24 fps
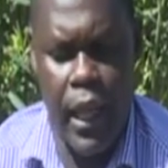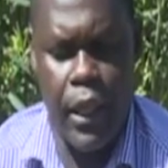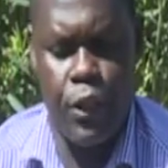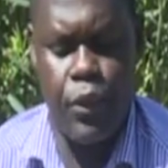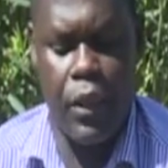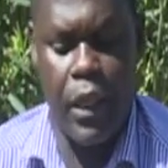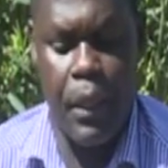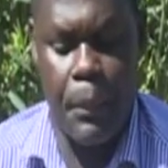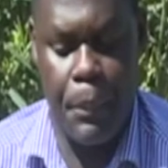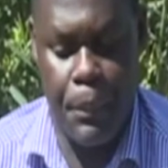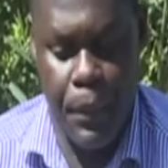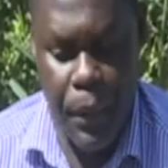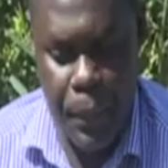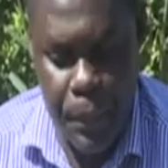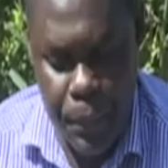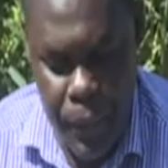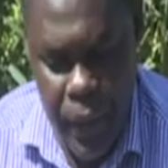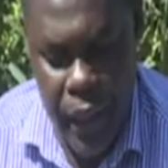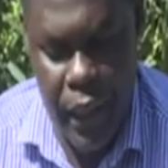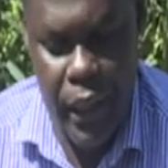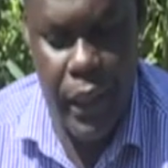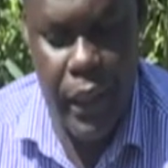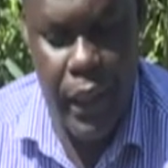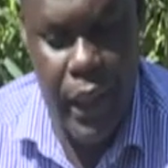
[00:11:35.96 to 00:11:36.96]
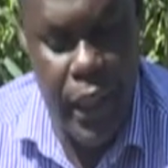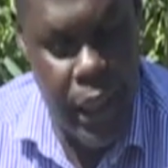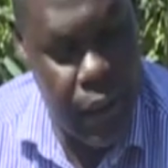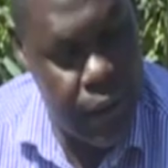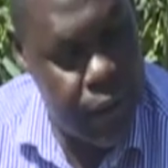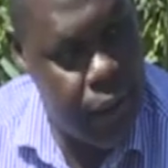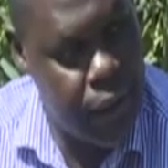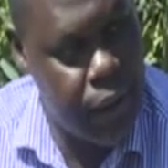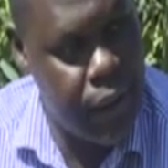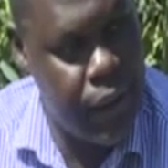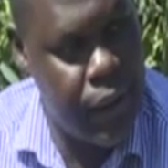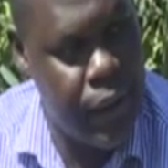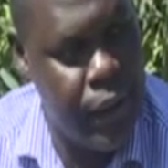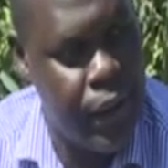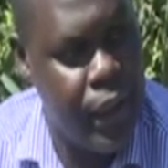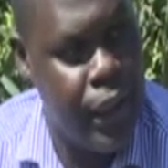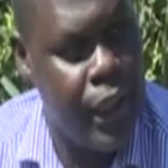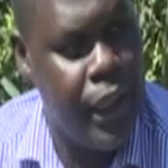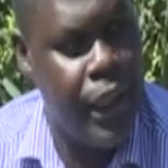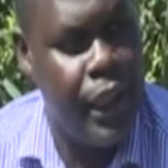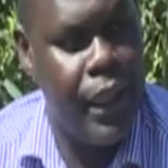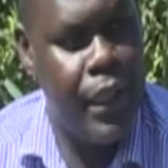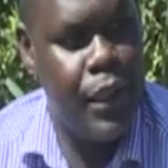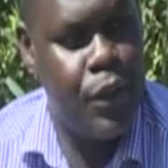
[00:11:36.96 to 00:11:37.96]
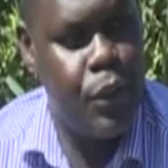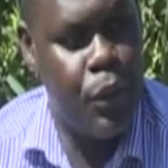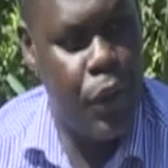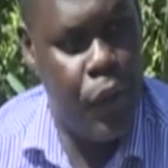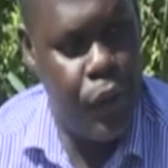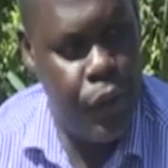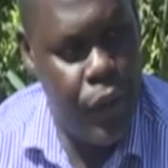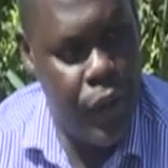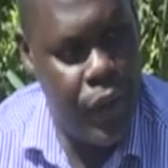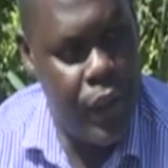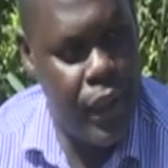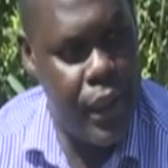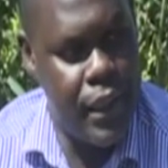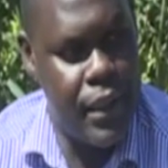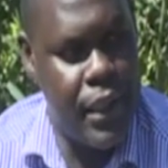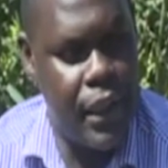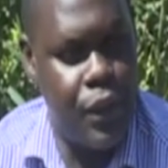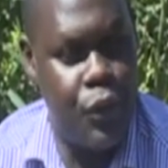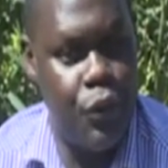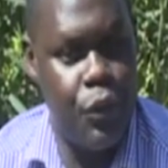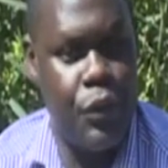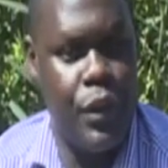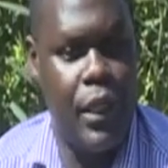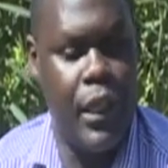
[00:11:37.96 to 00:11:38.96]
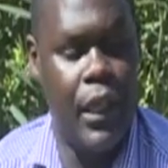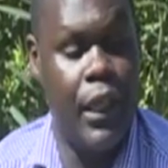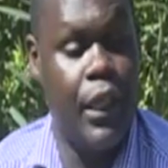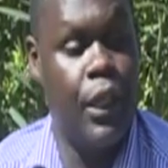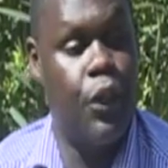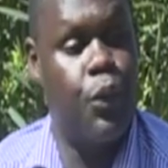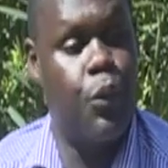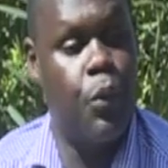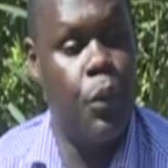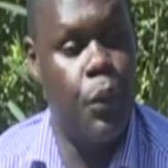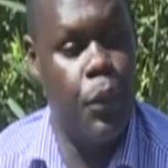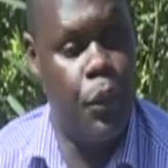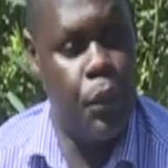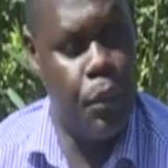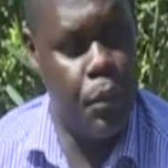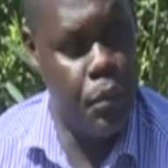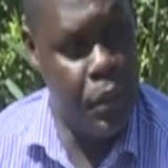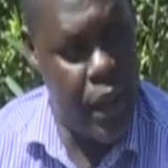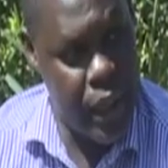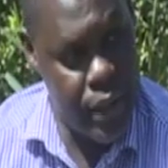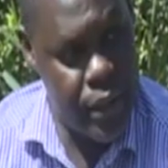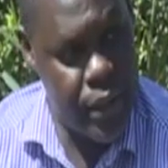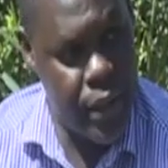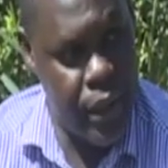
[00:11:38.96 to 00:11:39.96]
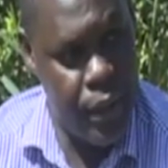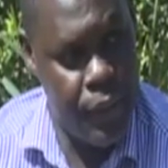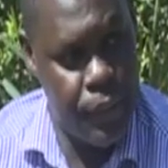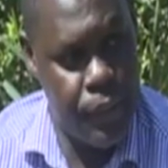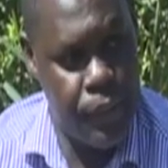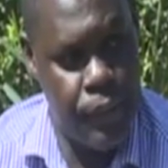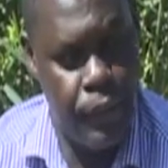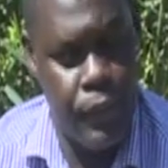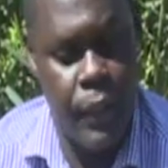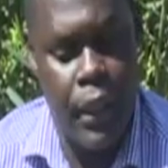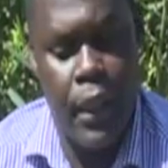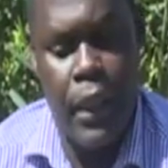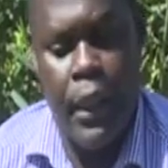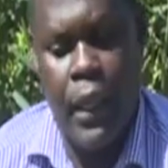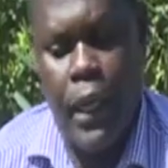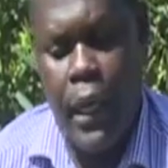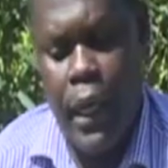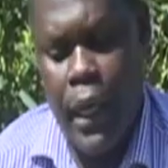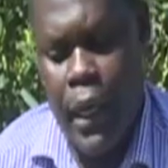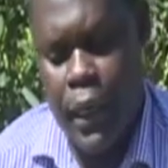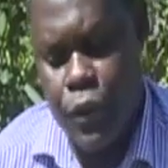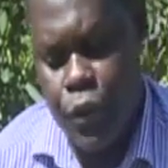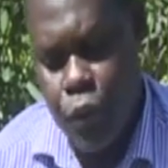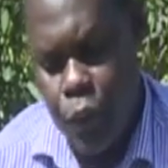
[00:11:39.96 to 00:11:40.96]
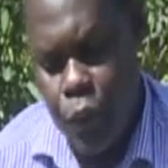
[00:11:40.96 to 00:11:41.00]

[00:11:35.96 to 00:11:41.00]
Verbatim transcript: actually preparing the nursery is one of the things that you really need to master. And